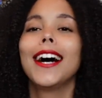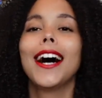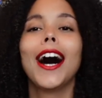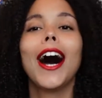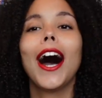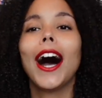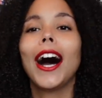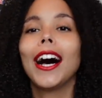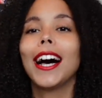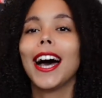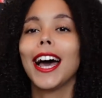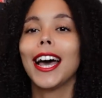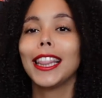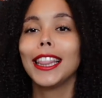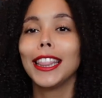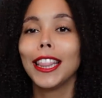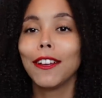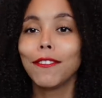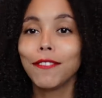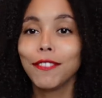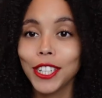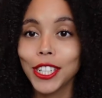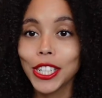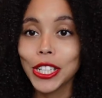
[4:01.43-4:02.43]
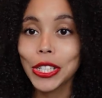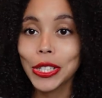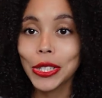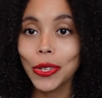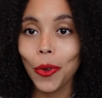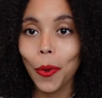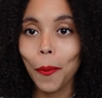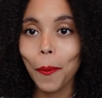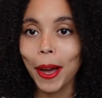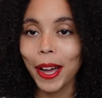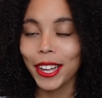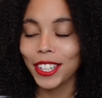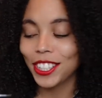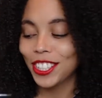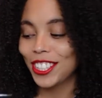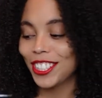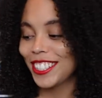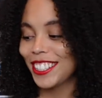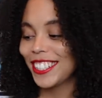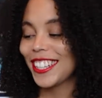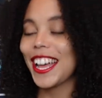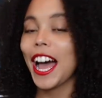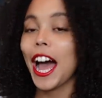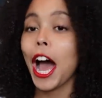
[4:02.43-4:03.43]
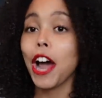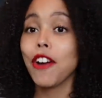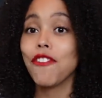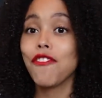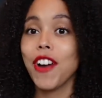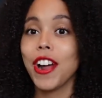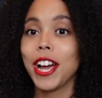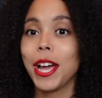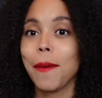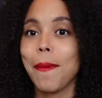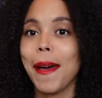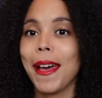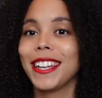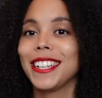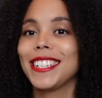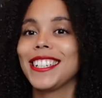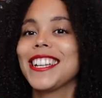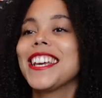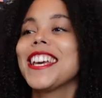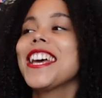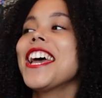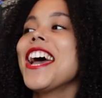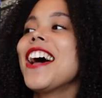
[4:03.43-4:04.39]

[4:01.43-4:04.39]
Oh, I loved it so much. Recommend.